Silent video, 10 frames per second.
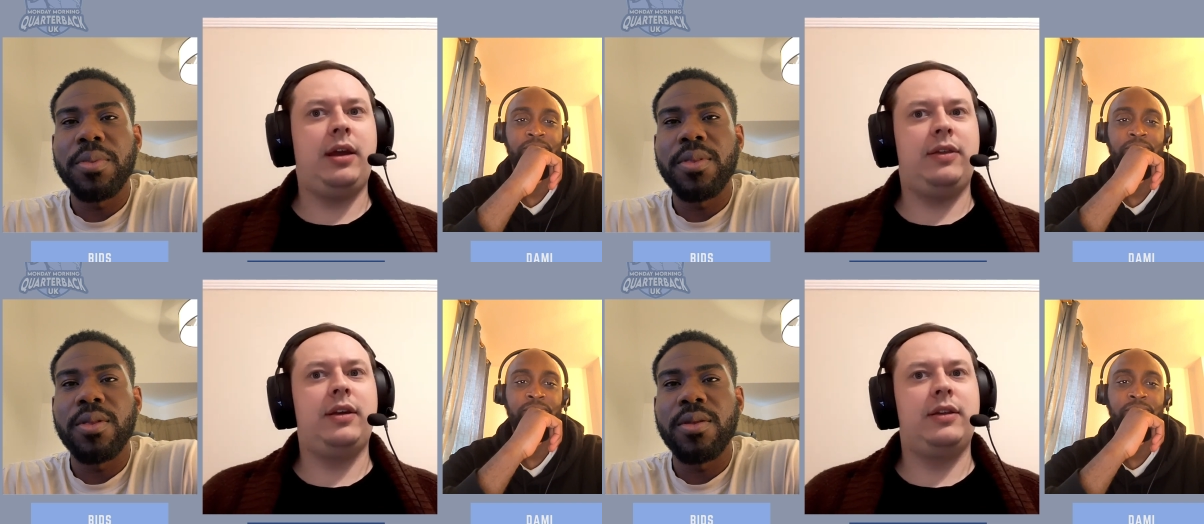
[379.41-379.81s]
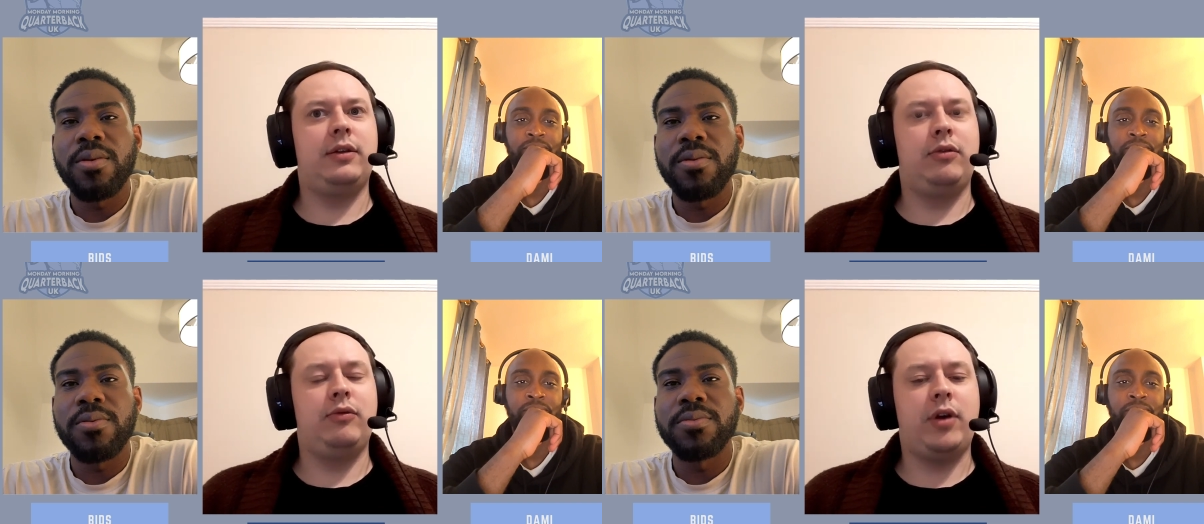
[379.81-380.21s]
Speaker 1: I think in the
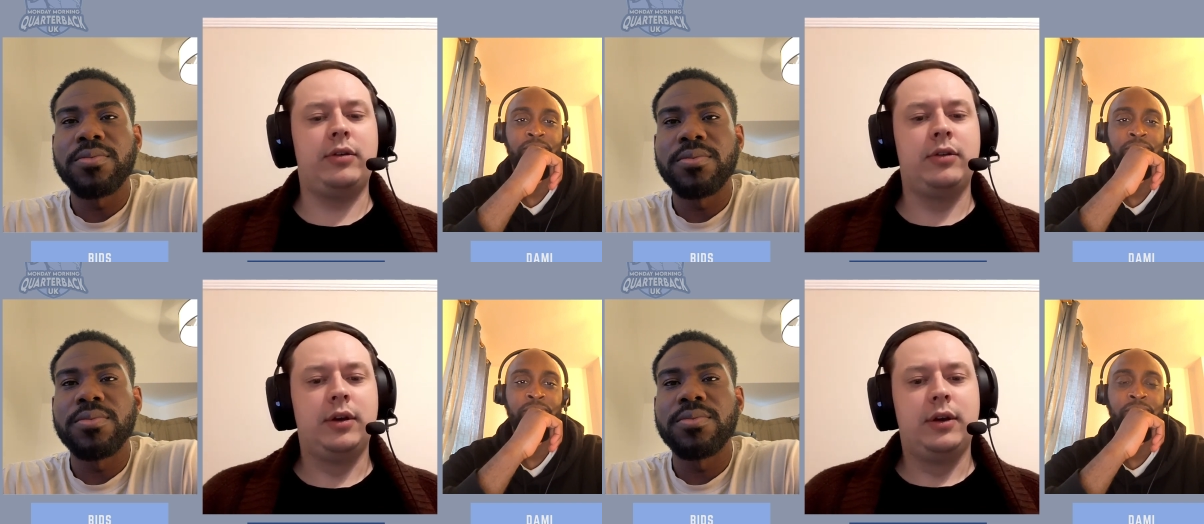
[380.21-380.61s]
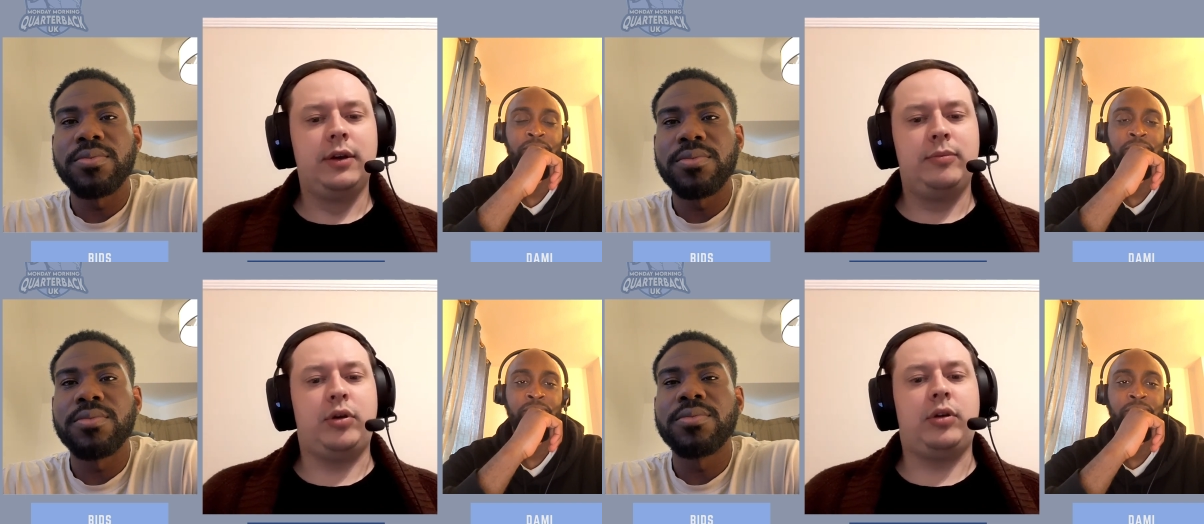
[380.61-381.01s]
long run,
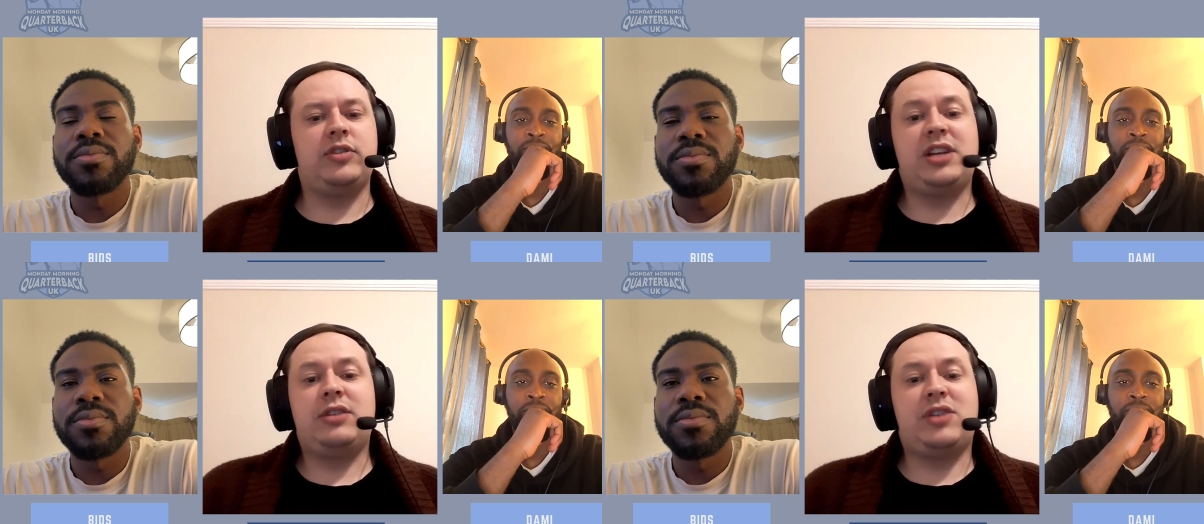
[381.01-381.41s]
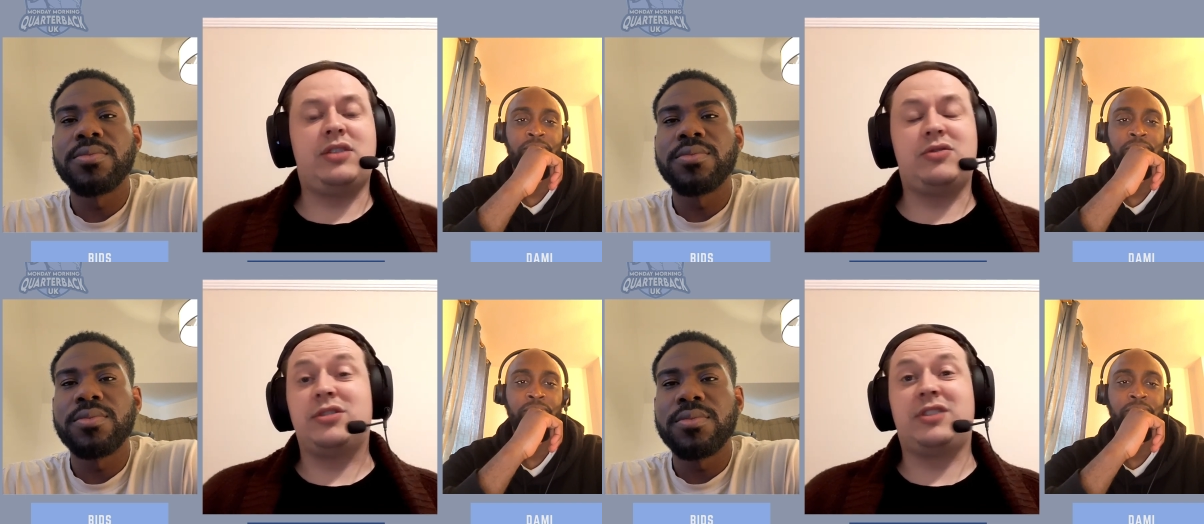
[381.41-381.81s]
but Jayden
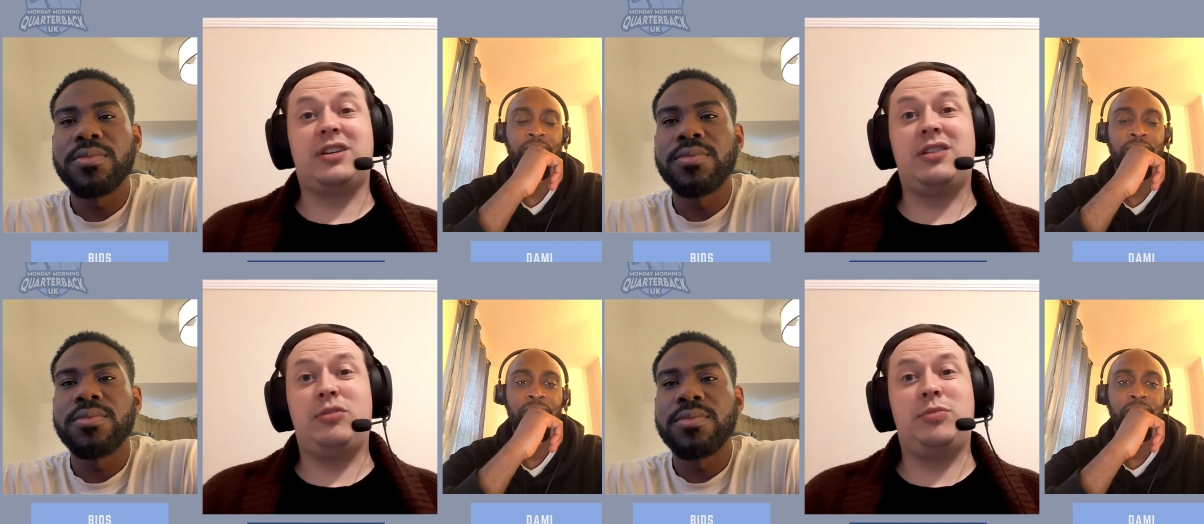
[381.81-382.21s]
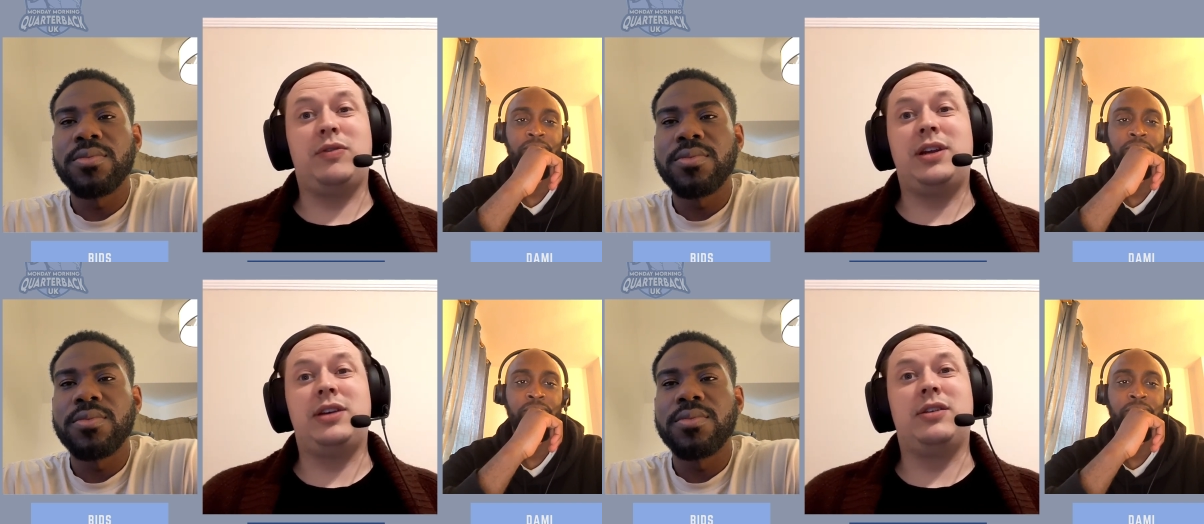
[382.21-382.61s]
Daniels looks like he could be
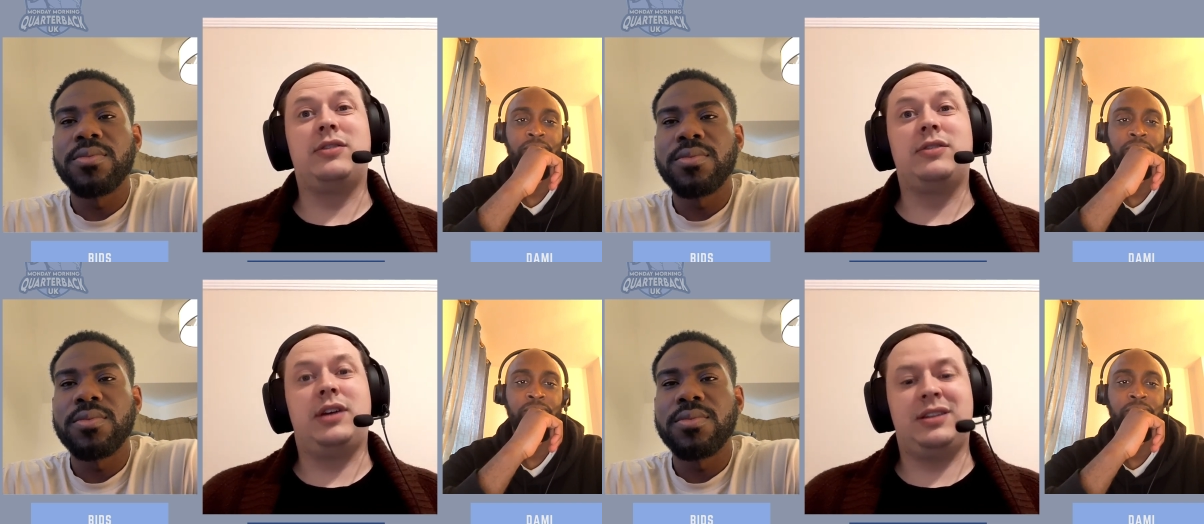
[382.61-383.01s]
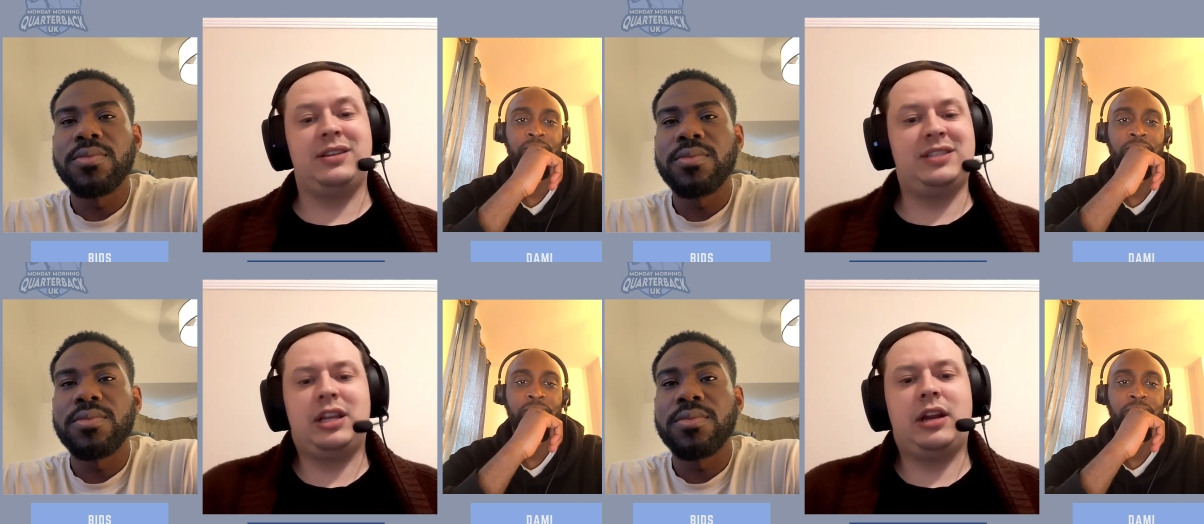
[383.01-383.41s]
really good. I think
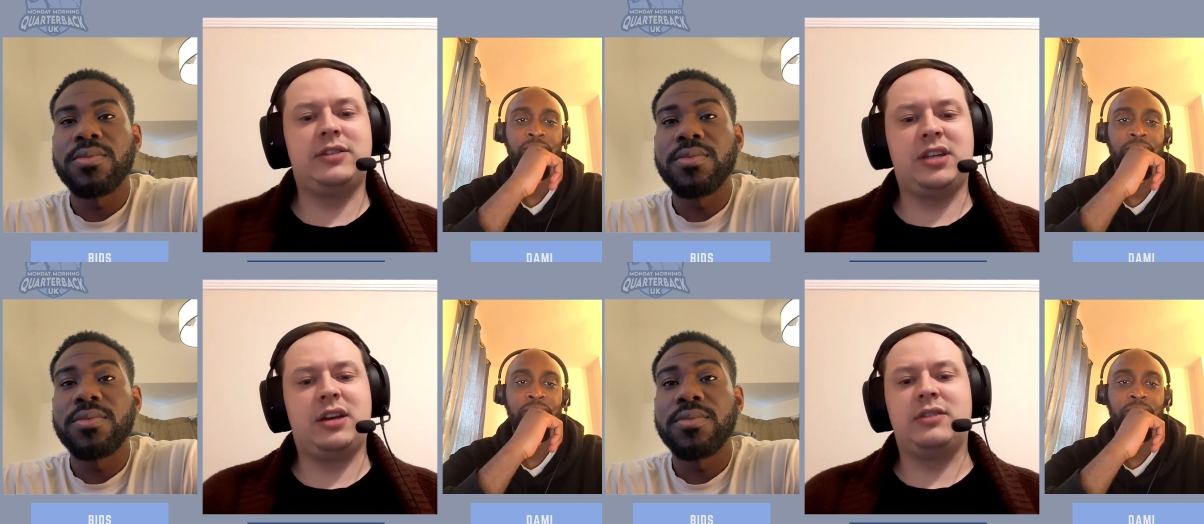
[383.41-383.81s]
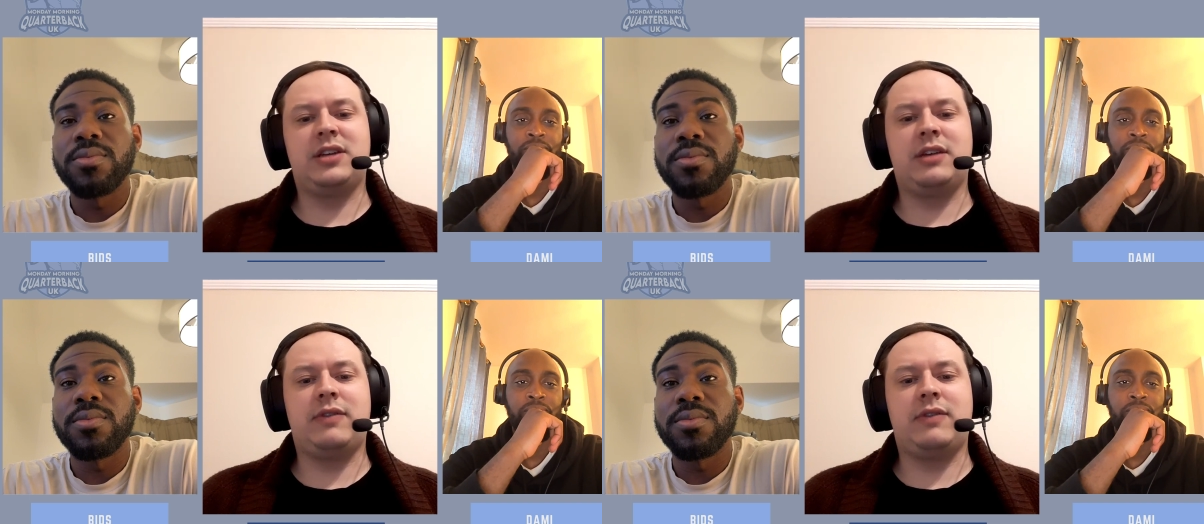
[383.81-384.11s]
there's still uncertainty